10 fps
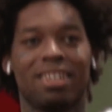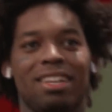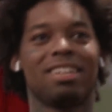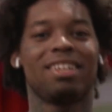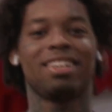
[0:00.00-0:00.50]
and
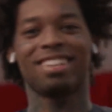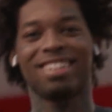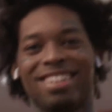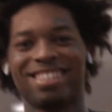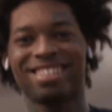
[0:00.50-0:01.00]
if the team
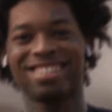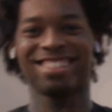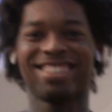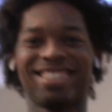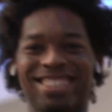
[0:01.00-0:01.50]
can win,
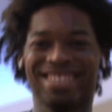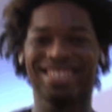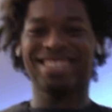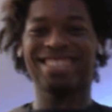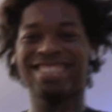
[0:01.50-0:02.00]
and then
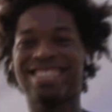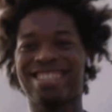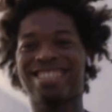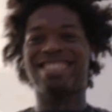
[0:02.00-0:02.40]
he gets